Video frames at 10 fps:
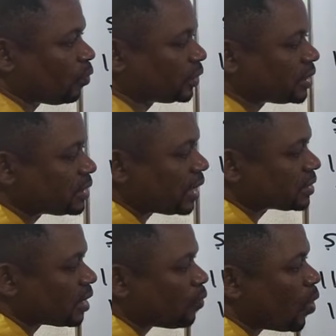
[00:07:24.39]
What is the
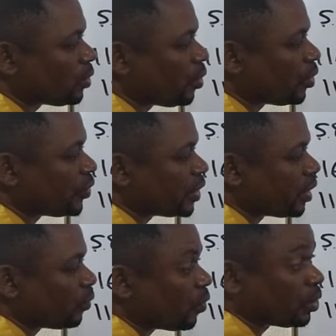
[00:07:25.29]
answer?
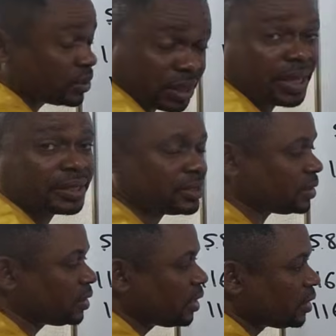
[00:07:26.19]
180.